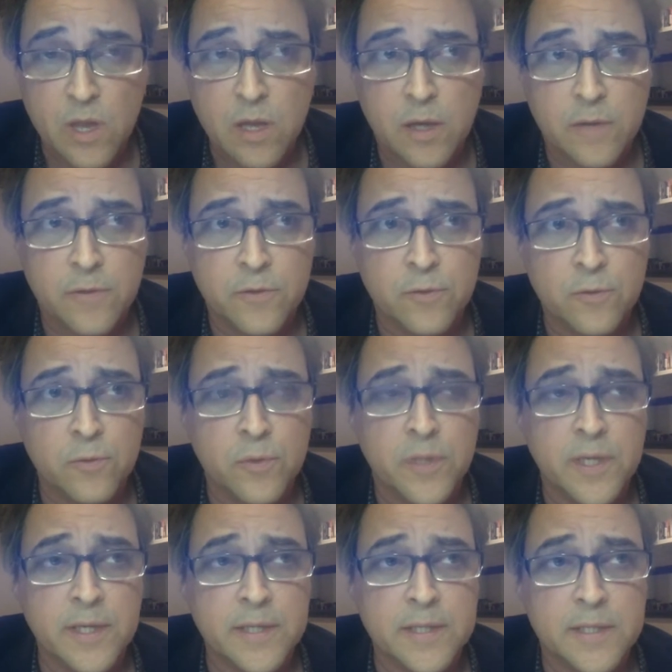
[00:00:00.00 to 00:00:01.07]
uh, Do
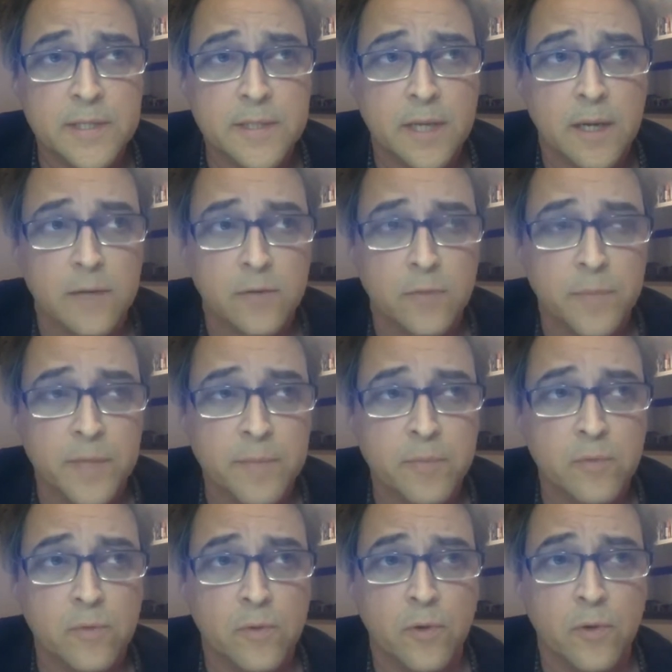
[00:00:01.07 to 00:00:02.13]
these uh, do
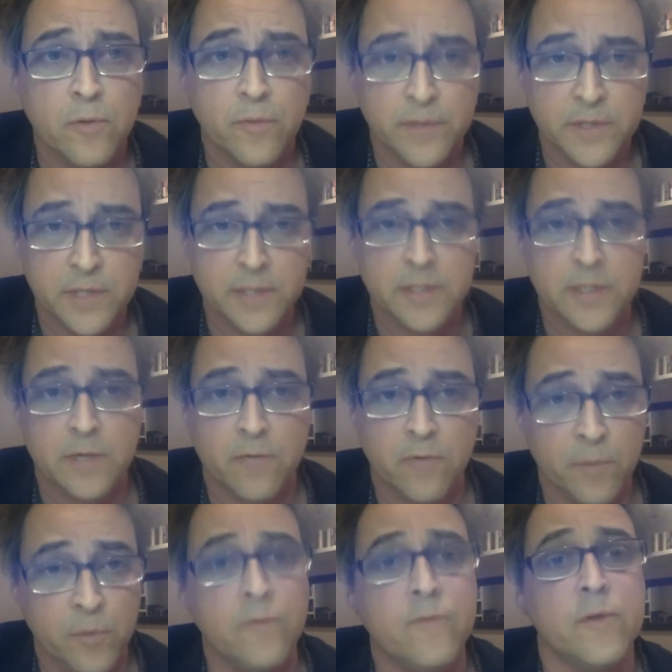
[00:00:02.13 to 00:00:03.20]
people who resist the
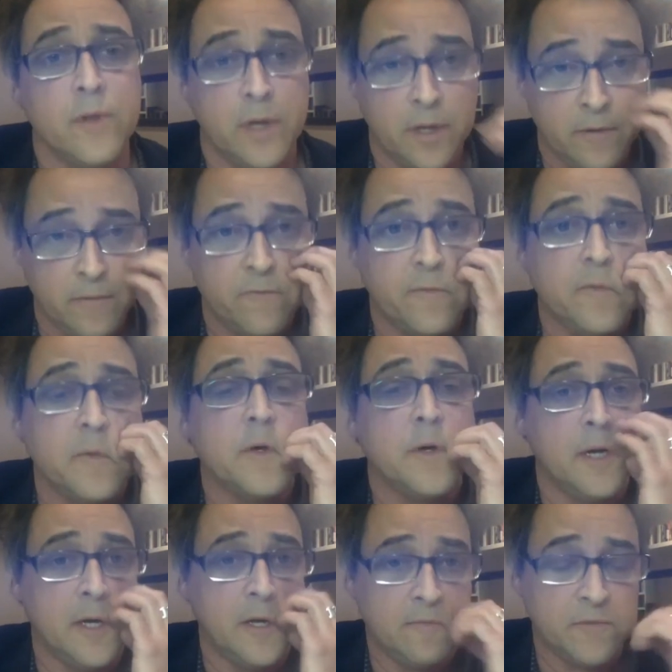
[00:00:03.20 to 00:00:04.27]
removal of
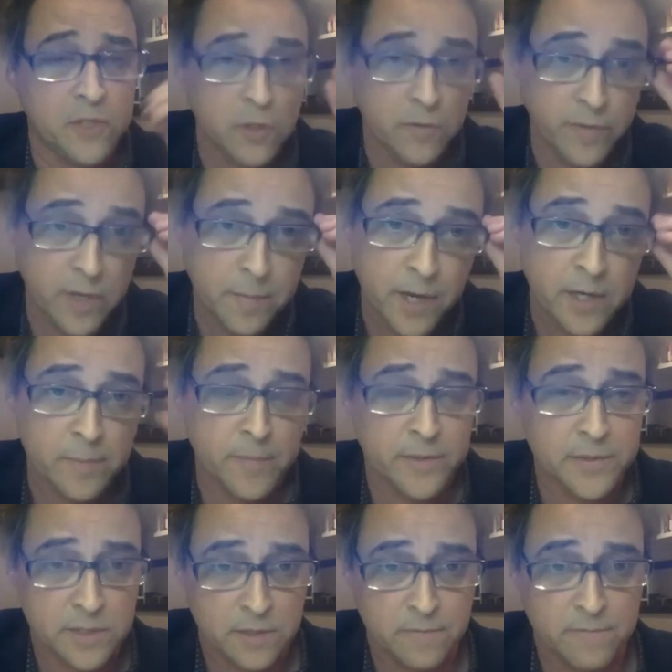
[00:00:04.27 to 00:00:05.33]
Soviet
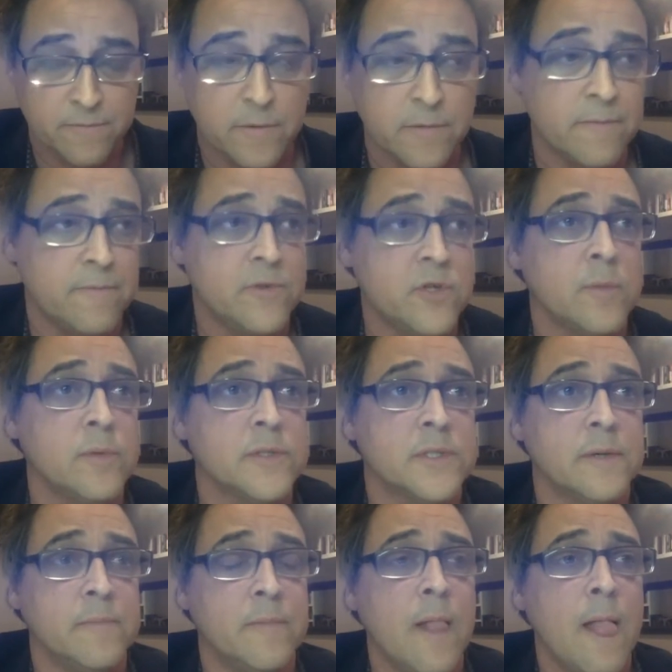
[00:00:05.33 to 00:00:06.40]
monuments of, of,
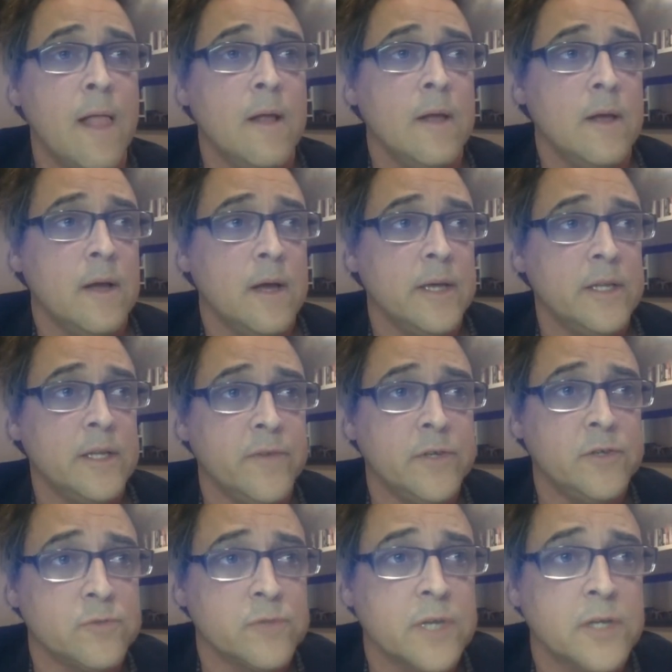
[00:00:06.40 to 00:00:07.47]
troublesome
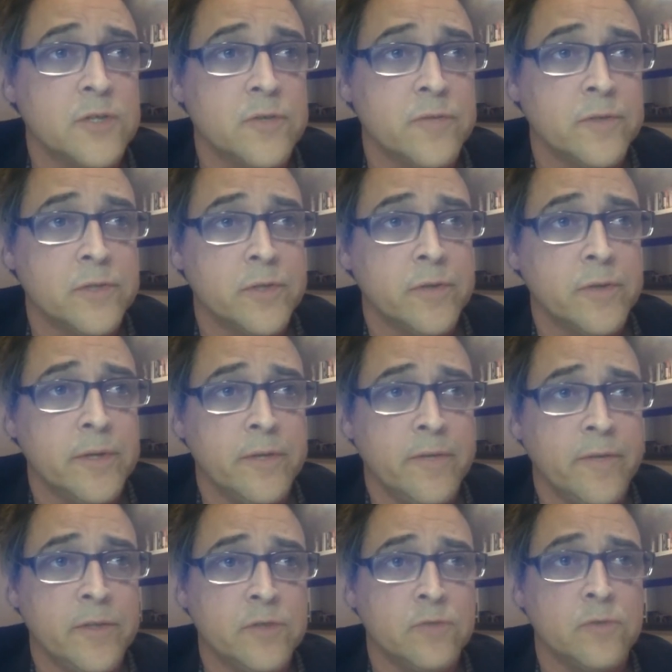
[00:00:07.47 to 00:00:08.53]
individuals, controversial
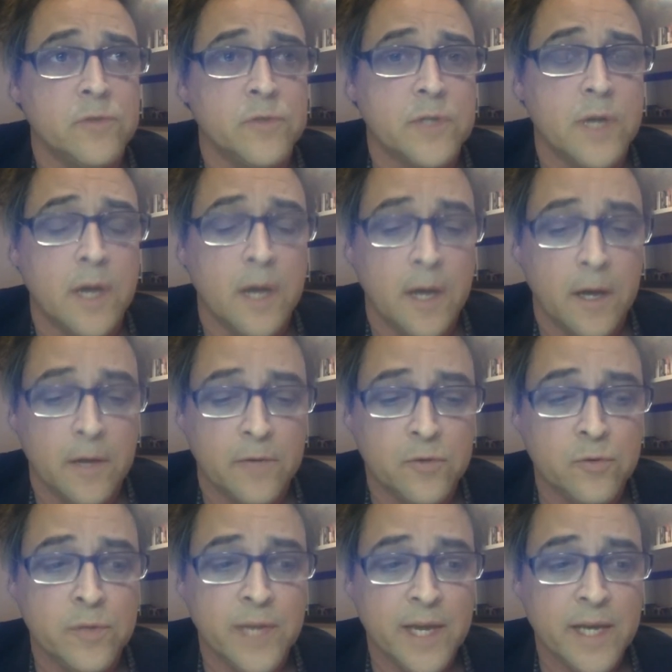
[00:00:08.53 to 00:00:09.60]
individuals, uh,
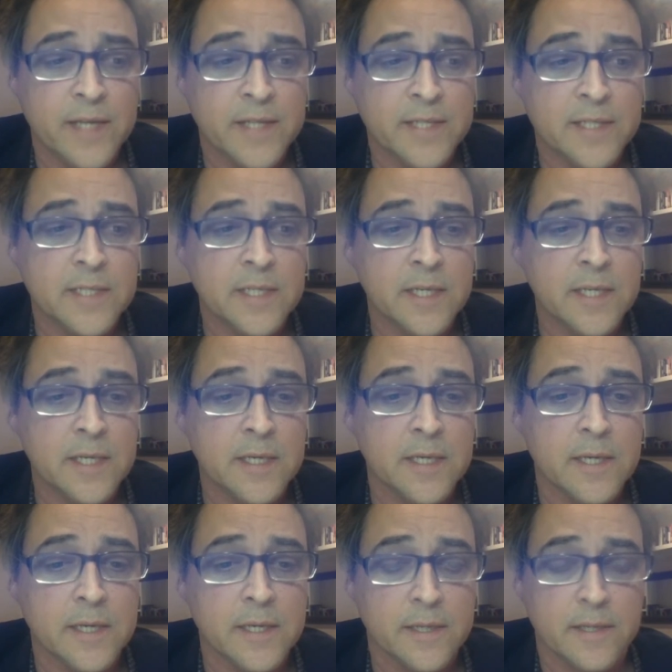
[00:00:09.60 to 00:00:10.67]
do they see
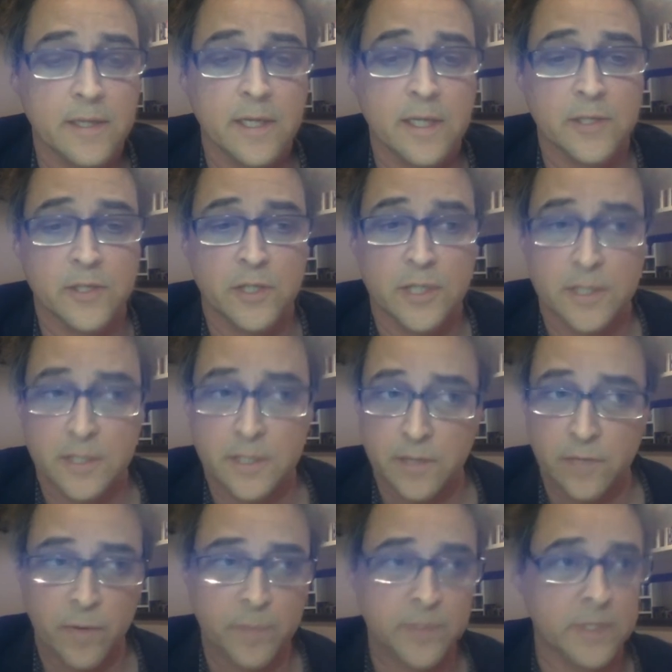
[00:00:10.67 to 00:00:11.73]
it as just a
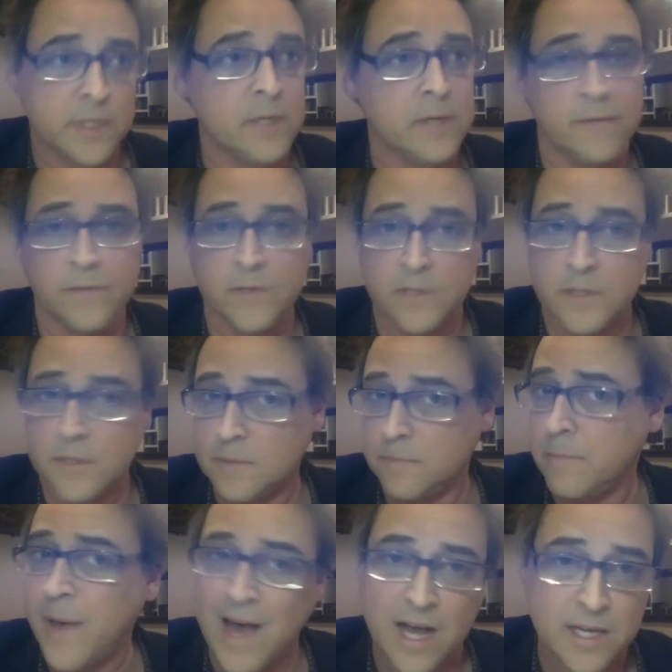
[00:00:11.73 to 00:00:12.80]
representative of this
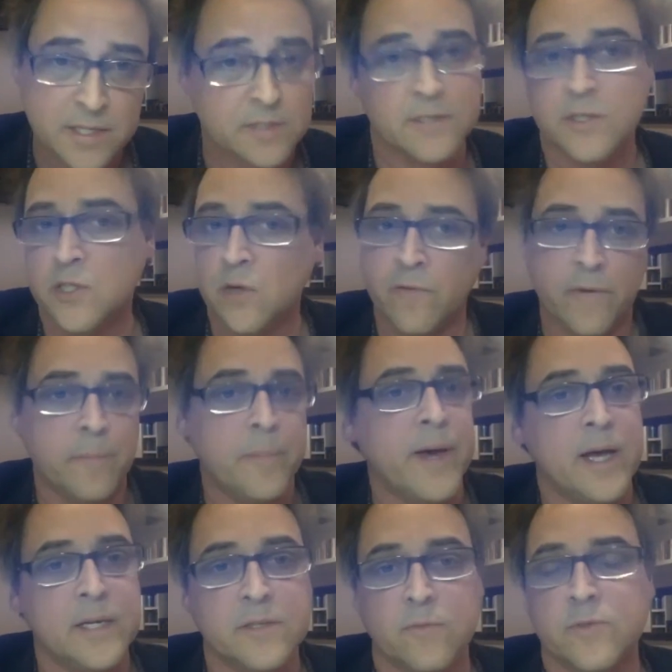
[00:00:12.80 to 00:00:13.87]
past, the Soviet
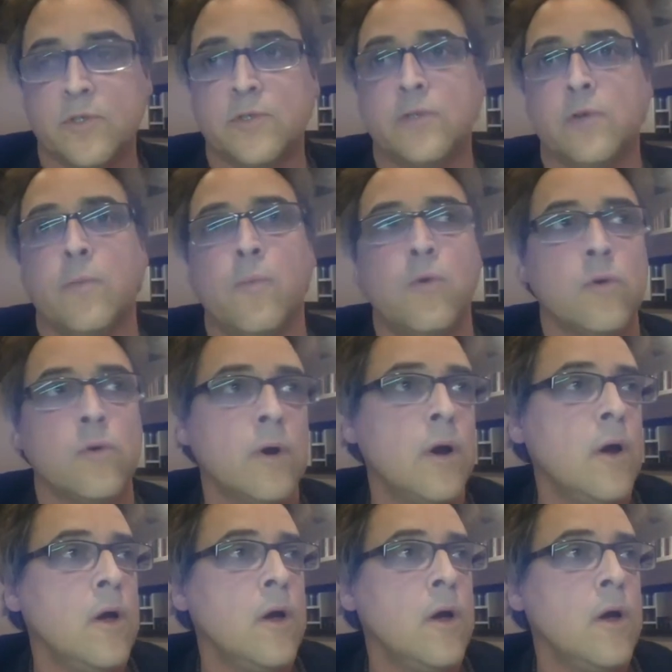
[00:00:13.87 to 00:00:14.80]
past, which is no more?